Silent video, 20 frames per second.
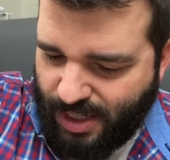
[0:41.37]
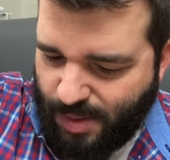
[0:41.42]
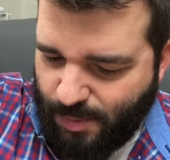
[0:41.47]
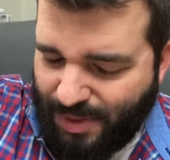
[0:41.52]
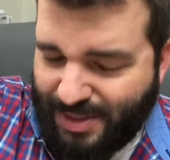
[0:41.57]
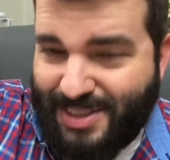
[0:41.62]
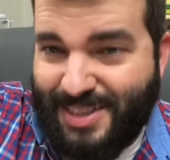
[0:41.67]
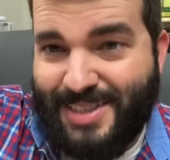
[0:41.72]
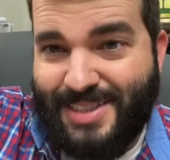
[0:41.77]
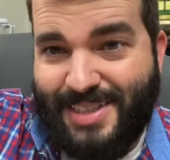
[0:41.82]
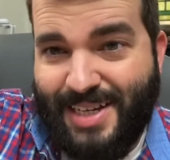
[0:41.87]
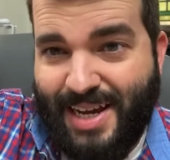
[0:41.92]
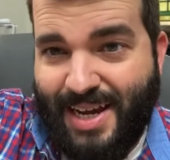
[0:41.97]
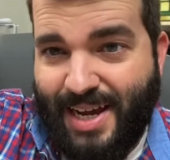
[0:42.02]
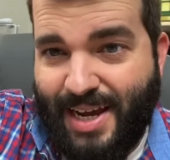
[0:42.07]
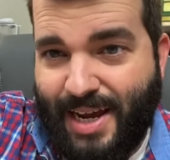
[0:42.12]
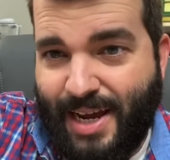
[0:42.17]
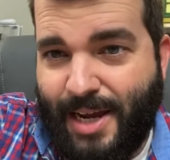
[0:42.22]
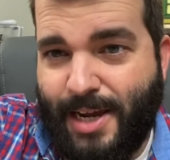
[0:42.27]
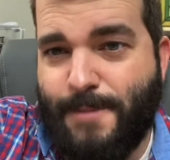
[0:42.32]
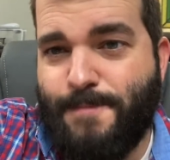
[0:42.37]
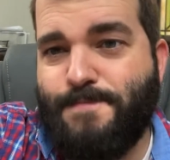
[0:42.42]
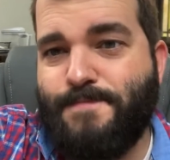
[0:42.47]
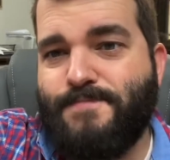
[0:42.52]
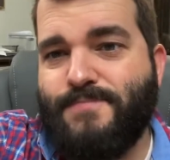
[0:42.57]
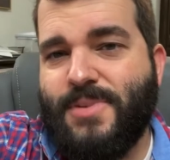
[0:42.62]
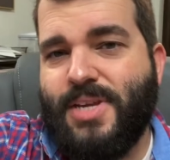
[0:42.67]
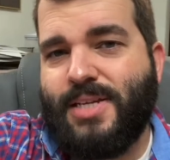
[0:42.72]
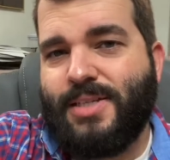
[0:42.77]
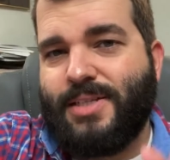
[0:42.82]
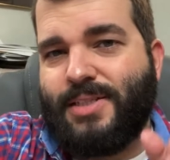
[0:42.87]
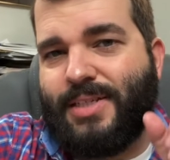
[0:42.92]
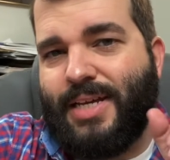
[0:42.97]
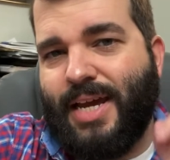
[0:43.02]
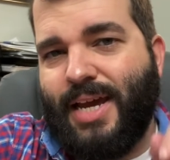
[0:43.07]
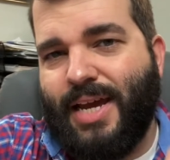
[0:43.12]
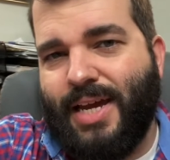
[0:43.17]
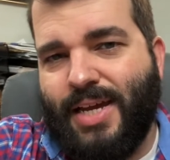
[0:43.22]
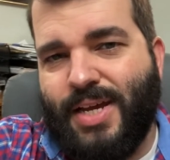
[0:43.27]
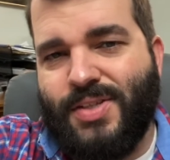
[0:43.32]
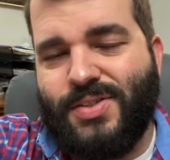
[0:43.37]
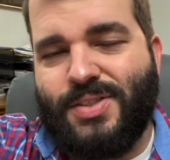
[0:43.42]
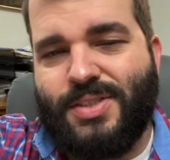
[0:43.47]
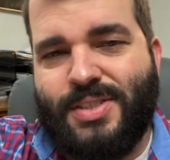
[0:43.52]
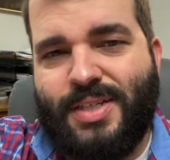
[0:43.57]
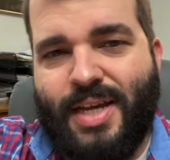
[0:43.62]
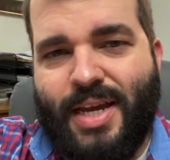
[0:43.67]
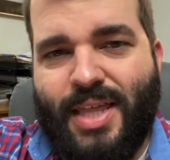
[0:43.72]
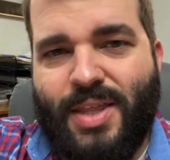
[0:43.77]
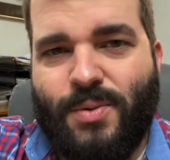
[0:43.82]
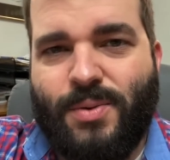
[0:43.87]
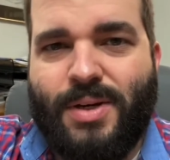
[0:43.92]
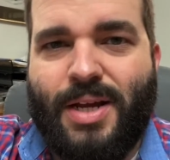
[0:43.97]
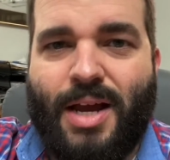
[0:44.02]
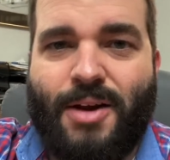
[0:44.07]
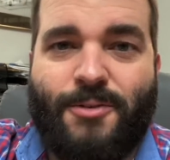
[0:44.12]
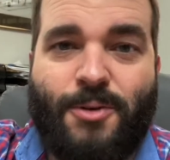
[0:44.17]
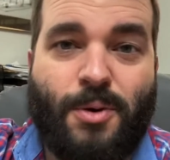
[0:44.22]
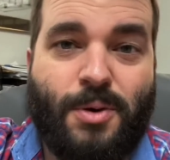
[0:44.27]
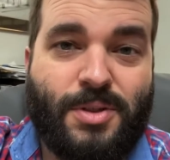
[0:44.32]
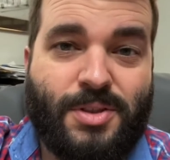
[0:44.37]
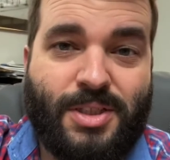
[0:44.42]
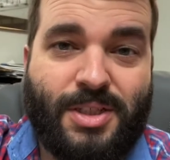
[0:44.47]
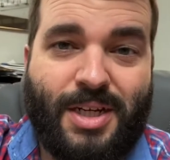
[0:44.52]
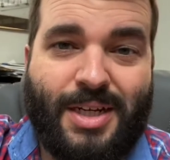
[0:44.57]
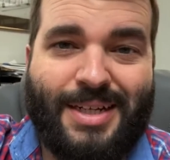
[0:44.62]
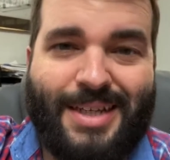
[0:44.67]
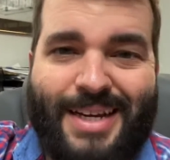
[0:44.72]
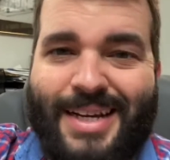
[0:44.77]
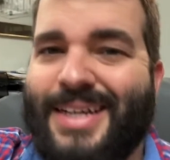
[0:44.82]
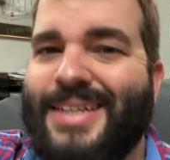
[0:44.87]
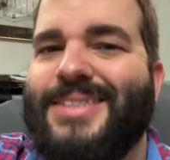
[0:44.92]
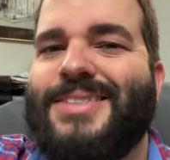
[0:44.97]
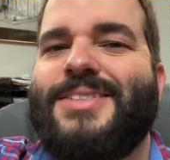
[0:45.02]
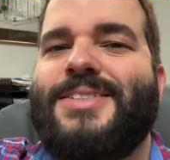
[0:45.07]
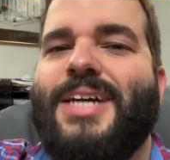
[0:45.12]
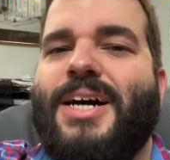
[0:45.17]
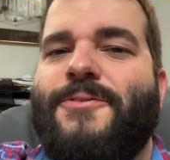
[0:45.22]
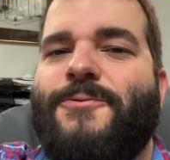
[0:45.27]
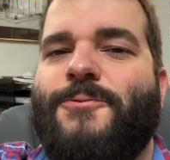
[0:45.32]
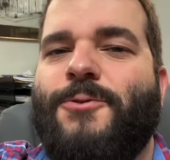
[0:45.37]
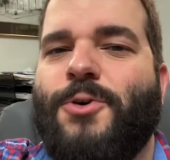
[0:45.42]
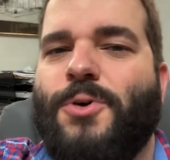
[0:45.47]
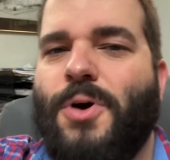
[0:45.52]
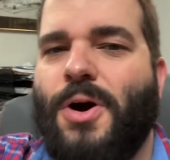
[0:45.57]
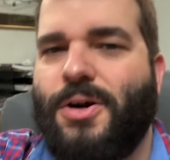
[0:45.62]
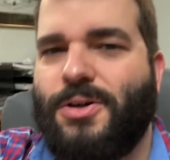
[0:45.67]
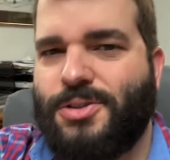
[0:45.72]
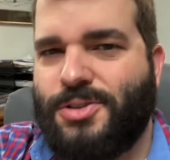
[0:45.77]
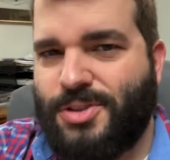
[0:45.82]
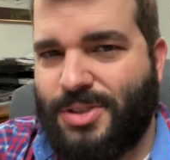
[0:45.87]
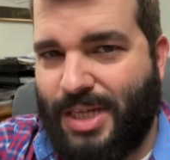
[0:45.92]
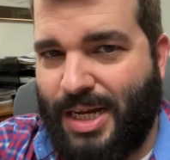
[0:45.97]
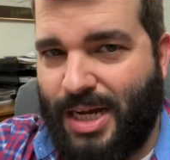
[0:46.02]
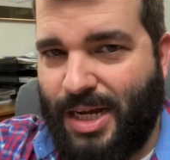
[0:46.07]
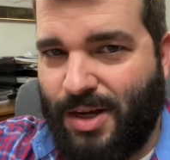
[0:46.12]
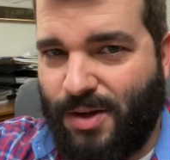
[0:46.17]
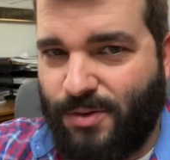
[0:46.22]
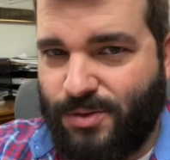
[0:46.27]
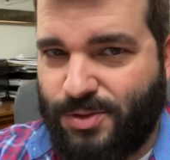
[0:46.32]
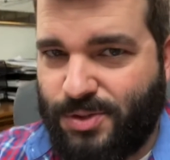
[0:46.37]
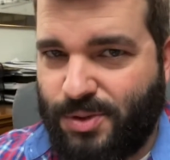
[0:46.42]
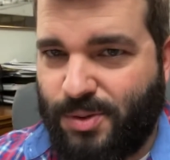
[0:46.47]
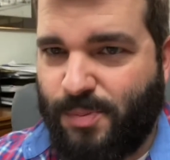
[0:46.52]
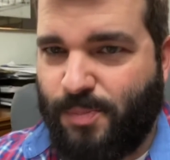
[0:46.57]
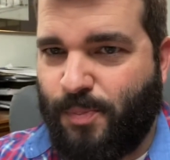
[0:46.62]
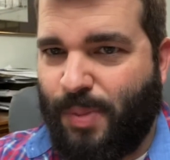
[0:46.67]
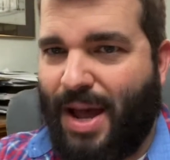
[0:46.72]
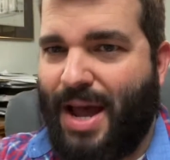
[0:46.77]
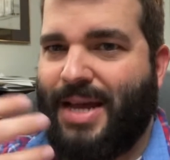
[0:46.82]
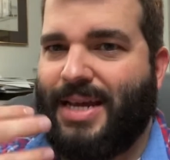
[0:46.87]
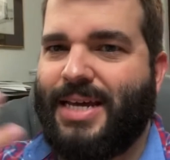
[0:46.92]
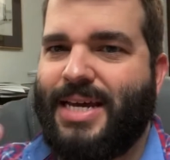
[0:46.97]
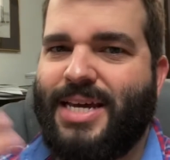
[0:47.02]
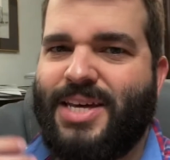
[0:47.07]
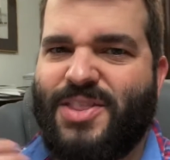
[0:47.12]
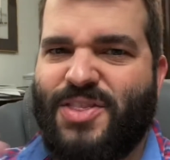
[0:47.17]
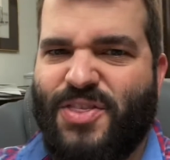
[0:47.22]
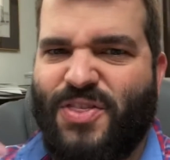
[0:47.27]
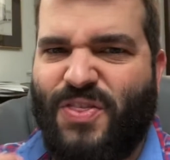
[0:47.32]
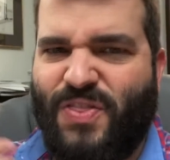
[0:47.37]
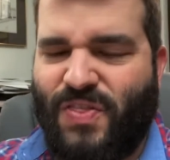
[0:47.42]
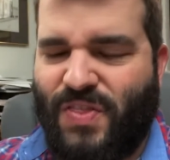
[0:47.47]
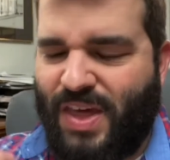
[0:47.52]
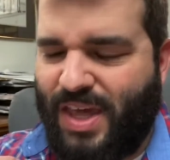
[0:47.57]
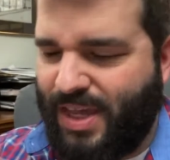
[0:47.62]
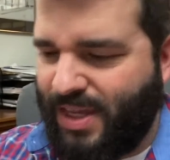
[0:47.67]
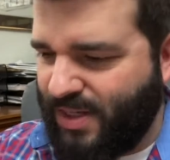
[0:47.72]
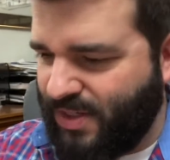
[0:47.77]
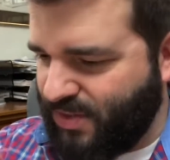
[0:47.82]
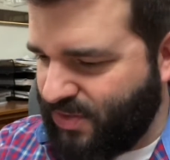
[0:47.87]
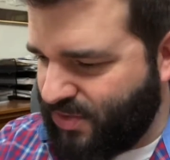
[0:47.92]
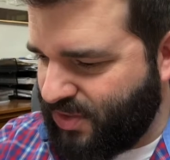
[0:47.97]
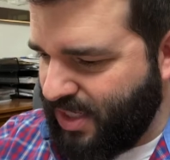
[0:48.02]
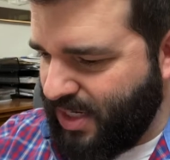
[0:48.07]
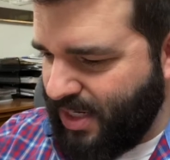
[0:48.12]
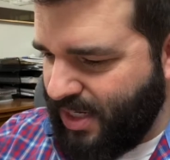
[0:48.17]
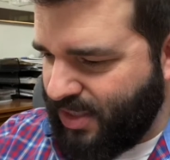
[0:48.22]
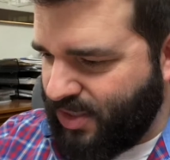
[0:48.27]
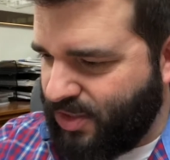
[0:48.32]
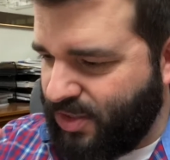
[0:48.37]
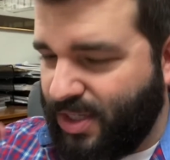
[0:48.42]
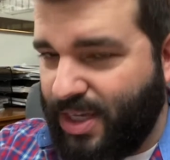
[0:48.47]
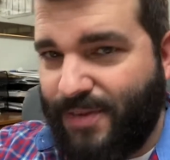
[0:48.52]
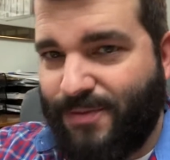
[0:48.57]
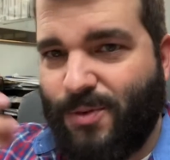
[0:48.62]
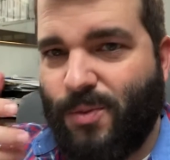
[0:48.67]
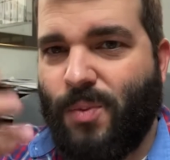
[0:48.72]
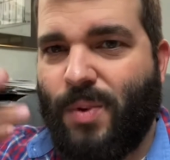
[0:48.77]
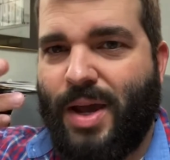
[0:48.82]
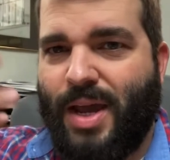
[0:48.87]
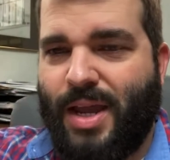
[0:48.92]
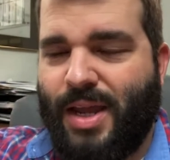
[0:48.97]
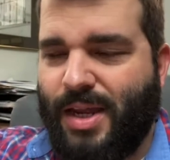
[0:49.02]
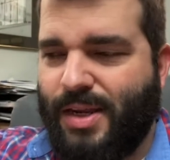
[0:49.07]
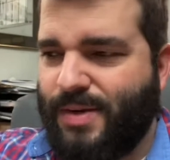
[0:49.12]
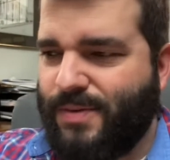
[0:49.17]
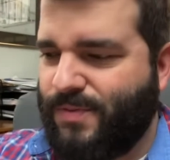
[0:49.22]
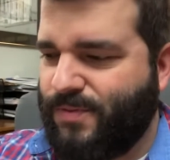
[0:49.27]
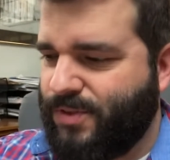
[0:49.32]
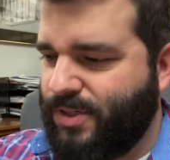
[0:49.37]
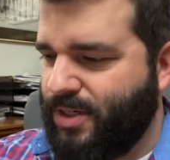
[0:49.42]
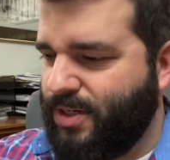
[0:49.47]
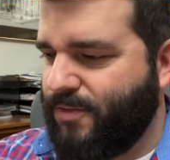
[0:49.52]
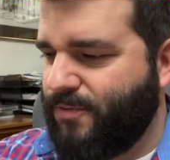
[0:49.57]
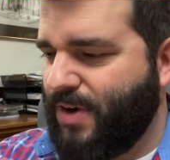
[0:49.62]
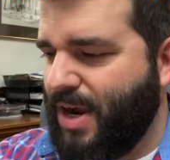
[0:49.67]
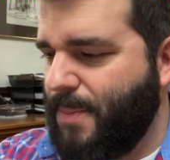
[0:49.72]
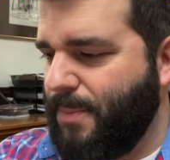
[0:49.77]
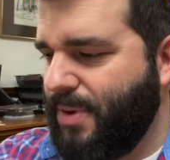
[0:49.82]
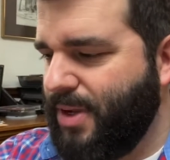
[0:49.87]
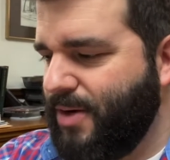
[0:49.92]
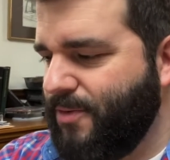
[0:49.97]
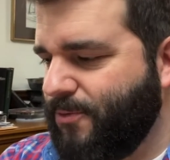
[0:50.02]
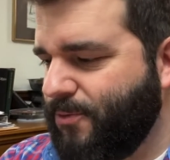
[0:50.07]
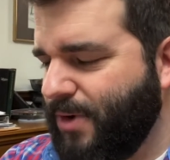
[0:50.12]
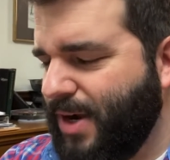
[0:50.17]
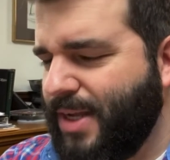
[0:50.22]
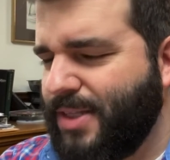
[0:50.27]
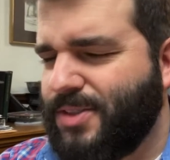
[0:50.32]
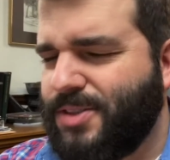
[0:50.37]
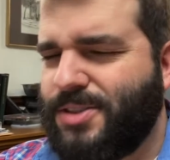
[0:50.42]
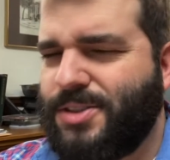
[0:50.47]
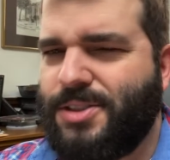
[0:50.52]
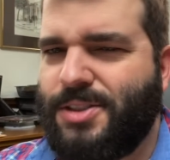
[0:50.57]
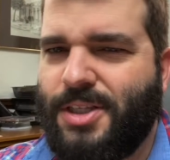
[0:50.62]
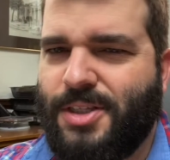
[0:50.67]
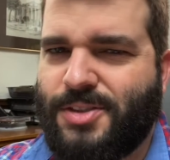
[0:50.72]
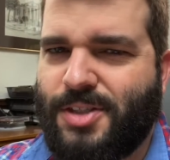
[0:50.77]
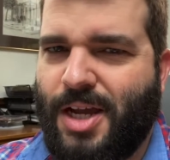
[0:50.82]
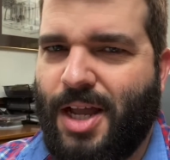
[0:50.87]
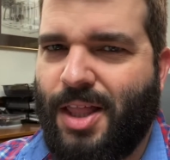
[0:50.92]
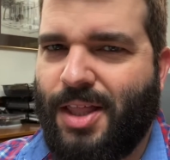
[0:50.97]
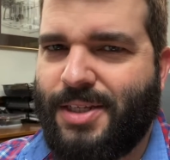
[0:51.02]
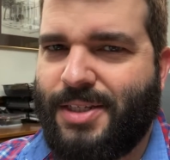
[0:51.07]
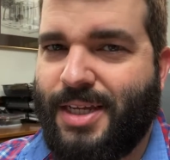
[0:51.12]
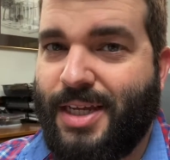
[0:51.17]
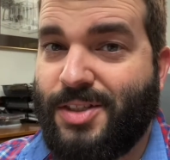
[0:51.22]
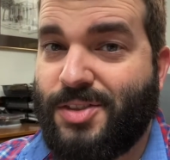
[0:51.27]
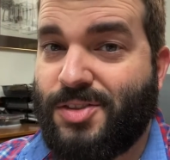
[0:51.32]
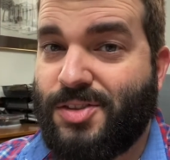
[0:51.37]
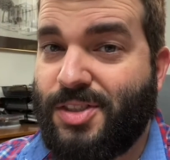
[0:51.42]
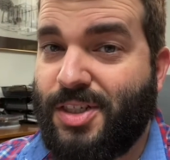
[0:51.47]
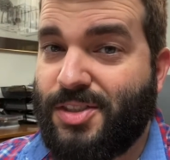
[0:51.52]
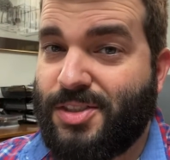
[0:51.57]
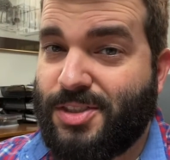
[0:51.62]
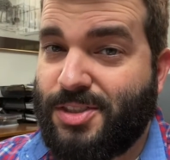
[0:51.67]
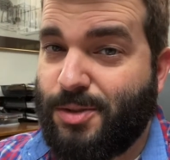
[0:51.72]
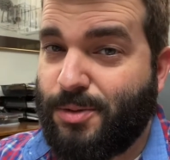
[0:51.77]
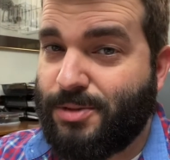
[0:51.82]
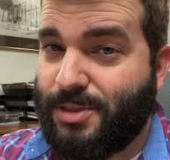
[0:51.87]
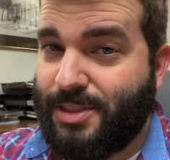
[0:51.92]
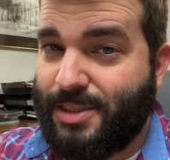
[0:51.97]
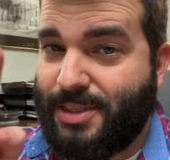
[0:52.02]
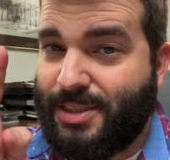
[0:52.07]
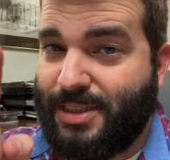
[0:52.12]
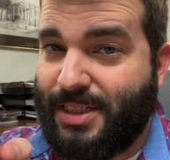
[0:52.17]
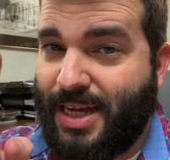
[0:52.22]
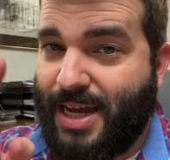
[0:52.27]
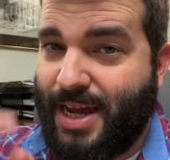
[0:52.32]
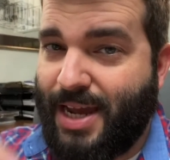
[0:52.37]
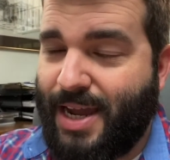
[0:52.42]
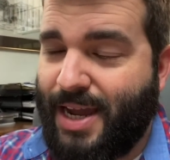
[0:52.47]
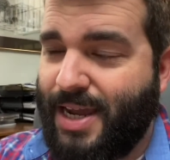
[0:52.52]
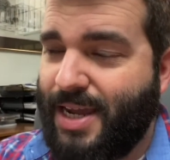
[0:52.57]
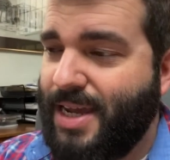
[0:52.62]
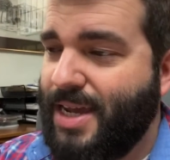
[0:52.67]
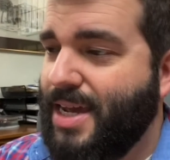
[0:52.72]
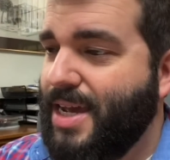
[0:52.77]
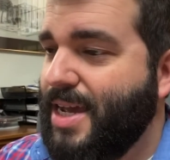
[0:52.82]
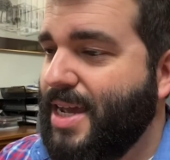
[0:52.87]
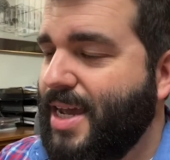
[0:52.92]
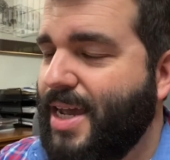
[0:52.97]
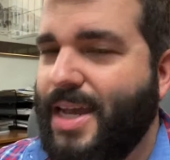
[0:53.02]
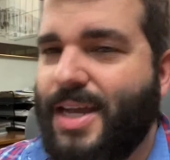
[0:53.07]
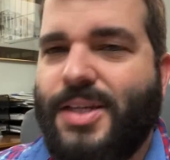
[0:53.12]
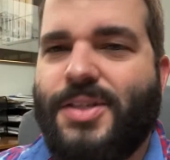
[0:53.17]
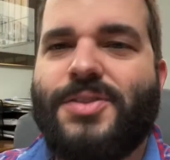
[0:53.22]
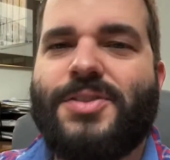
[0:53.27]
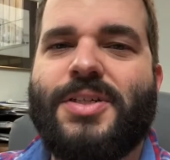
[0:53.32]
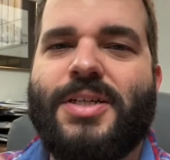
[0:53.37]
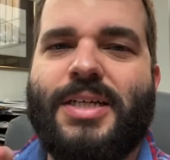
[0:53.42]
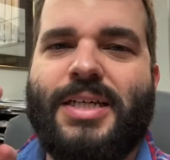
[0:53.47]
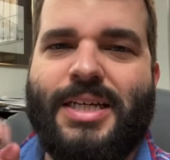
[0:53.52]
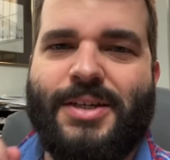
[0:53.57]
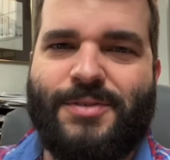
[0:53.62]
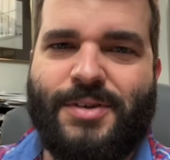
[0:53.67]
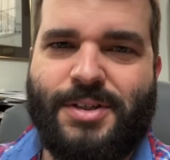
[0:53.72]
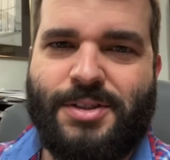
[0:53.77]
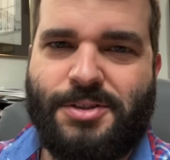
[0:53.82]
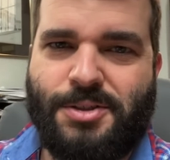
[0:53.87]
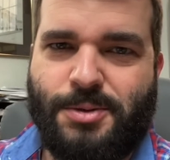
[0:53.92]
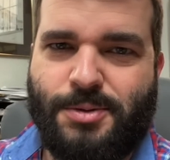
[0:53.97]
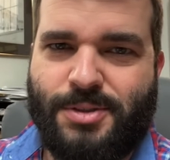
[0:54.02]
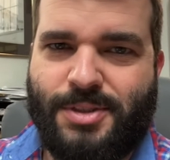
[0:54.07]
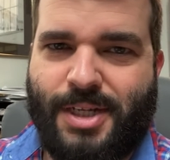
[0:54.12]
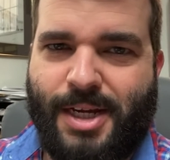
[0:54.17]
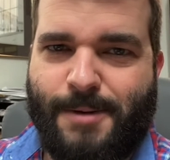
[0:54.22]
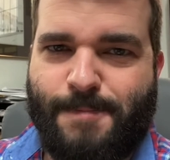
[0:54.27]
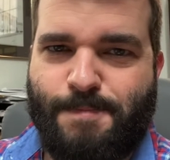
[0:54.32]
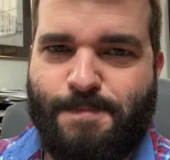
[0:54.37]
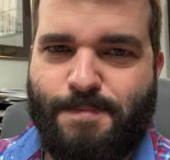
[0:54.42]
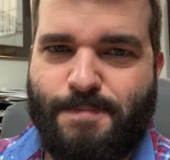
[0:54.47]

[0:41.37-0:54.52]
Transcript: But today is a day that we're not focusing on getting stuff for ourselves or buying things to give away to your family and friends this holiday season. No, today is Giving Tuesday.